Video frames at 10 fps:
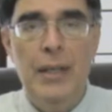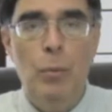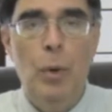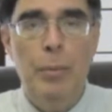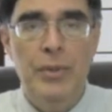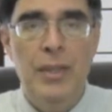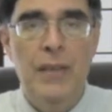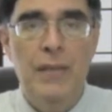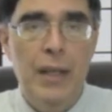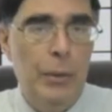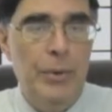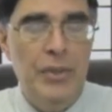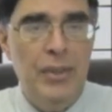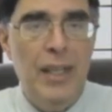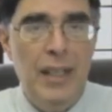in what was then
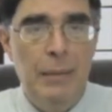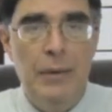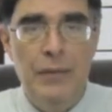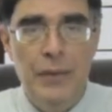Veterans Stadium in